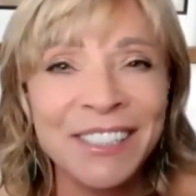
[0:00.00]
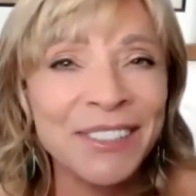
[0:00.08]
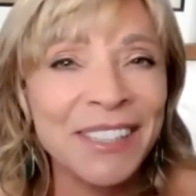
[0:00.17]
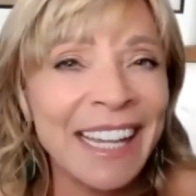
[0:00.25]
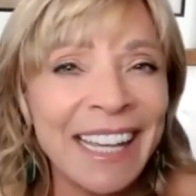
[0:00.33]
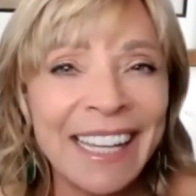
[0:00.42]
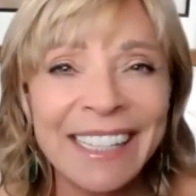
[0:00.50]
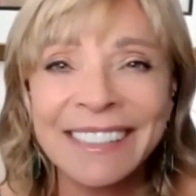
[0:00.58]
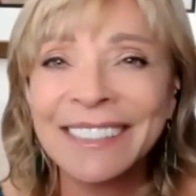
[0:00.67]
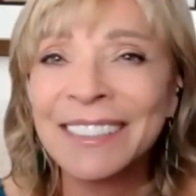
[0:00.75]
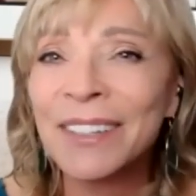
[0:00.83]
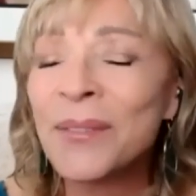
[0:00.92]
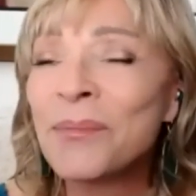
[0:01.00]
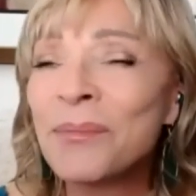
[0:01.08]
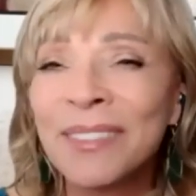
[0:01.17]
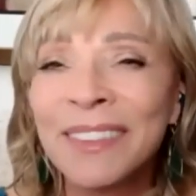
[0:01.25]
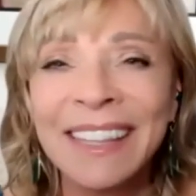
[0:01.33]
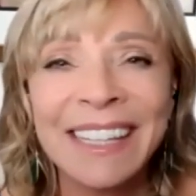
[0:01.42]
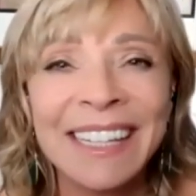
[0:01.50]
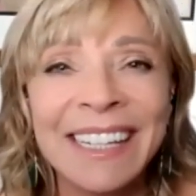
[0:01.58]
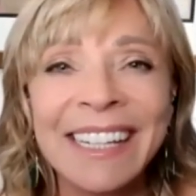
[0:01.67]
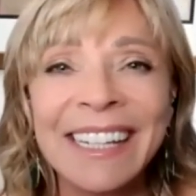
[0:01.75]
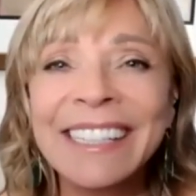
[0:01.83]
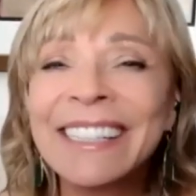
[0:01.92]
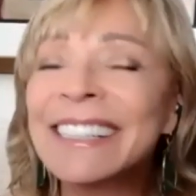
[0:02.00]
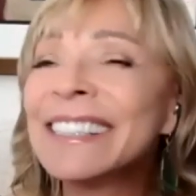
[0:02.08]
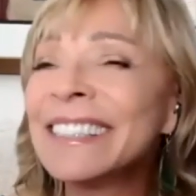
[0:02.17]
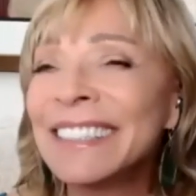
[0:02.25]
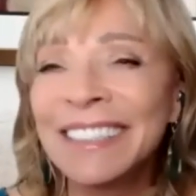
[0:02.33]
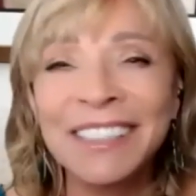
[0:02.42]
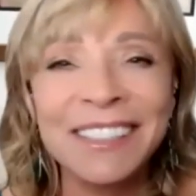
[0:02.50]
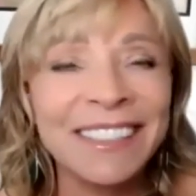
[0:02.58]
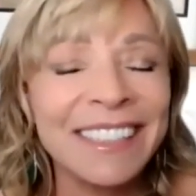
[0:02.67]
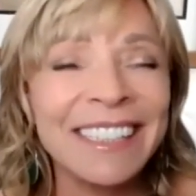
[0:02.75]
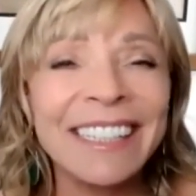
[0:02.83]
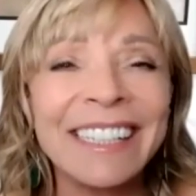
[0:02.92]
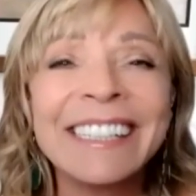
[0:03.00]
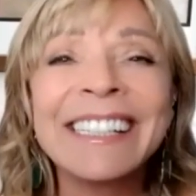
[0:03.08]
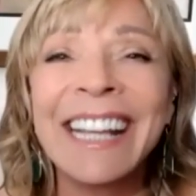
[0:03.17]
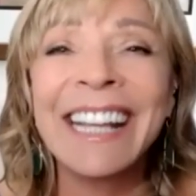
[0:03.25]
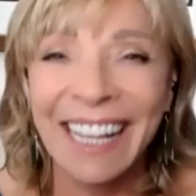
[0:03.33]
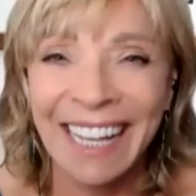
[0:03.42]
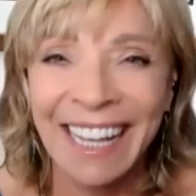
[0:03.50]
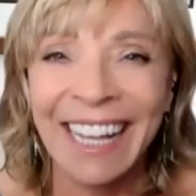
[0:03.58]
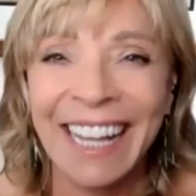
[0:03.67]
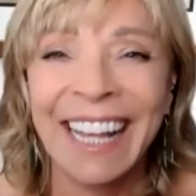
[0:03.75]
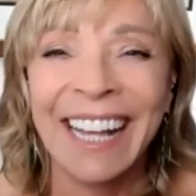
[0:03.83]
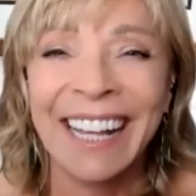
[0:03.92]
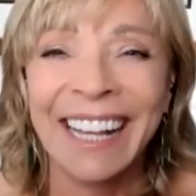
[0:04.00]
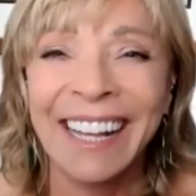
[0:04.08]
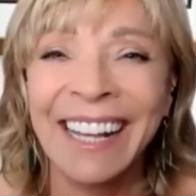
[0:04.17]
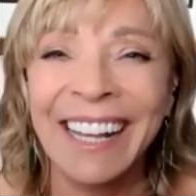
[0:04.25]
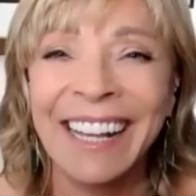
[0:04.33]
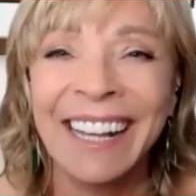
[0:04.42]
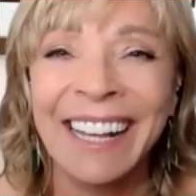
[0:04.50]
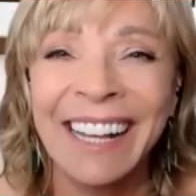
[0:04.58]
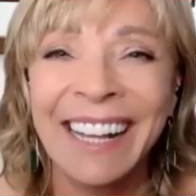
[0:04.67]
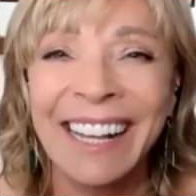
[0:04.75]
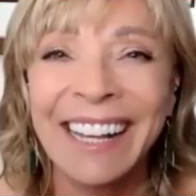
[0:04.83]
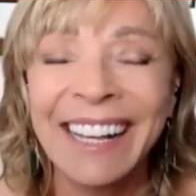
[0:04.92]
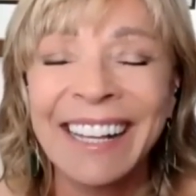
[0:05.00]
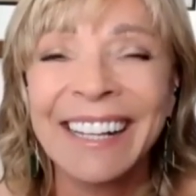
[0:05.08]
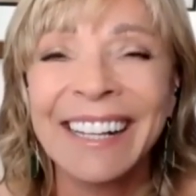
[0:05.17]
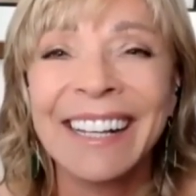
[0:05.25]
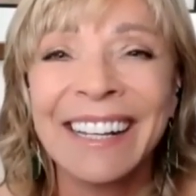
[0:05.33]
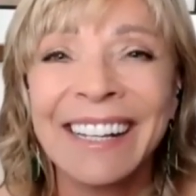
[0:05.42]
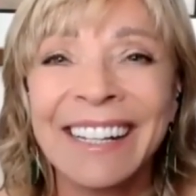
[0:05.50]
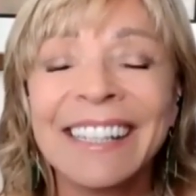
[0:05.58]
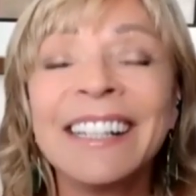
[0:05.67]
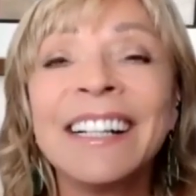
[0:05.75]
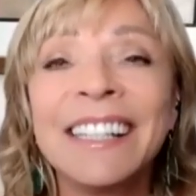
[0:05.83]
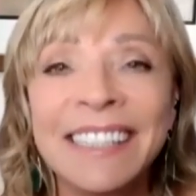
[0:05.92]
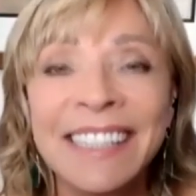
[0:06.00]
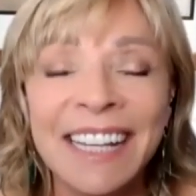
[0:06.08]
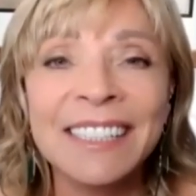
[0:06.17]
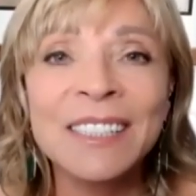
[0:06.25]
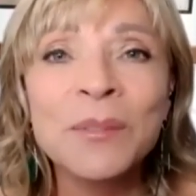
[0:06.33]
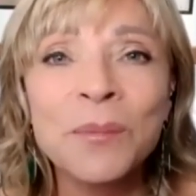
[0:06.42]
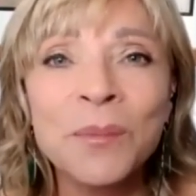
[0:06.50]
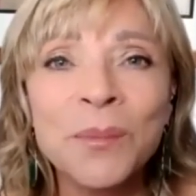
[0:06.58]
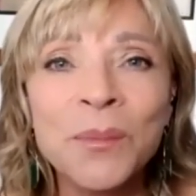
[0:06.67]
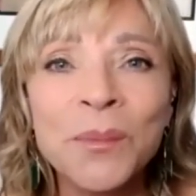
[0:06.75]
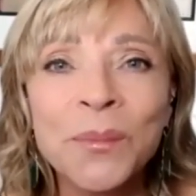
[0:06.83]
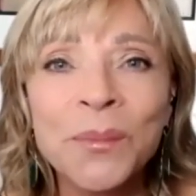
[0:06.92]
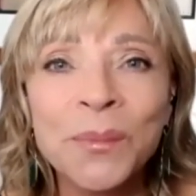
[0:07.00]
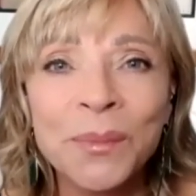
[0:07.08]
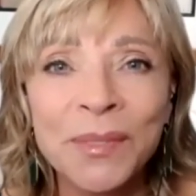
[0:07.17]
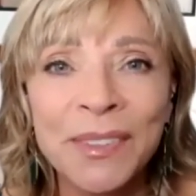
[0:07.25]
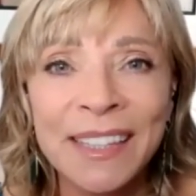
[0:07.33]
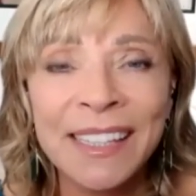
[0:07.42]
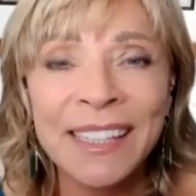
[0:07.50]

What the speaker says: (silent)